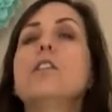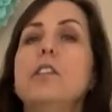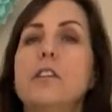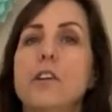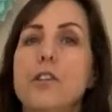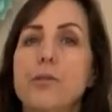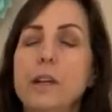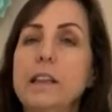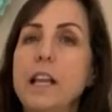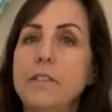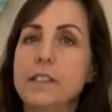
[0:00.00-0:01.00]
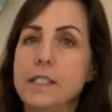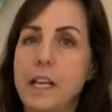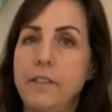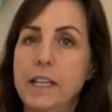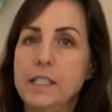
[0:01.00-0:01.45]
There are 3 levels
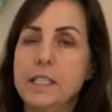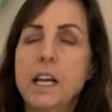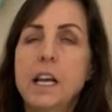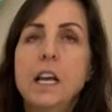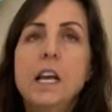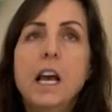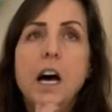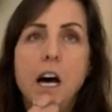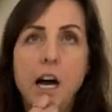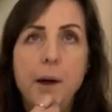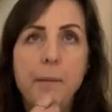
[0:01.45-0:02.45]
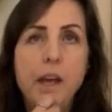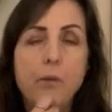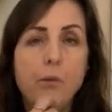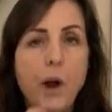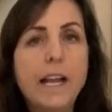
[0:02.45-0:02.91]
of it.
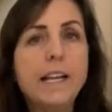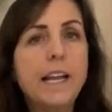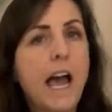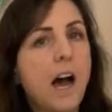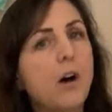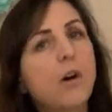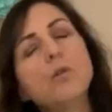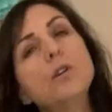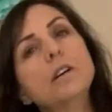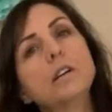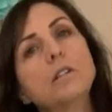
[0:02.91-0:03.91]
Right now,